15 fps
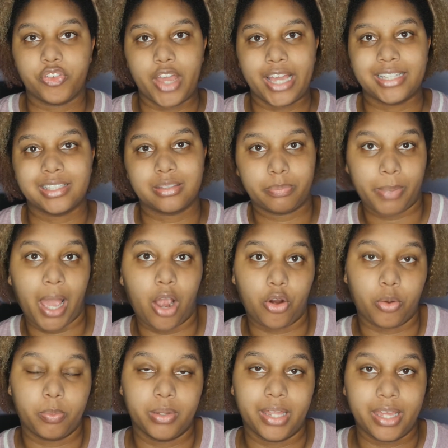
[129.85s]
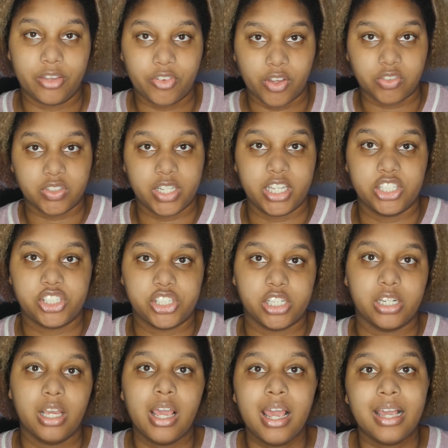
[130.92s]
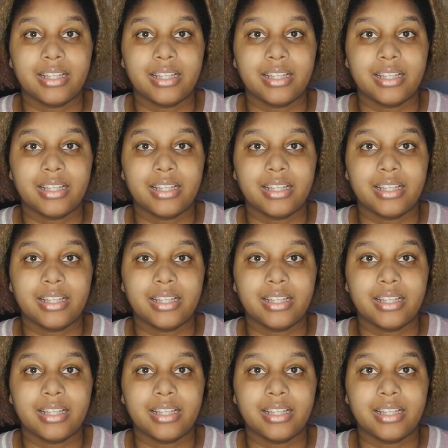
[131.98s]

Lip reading: FX Power Play foundation.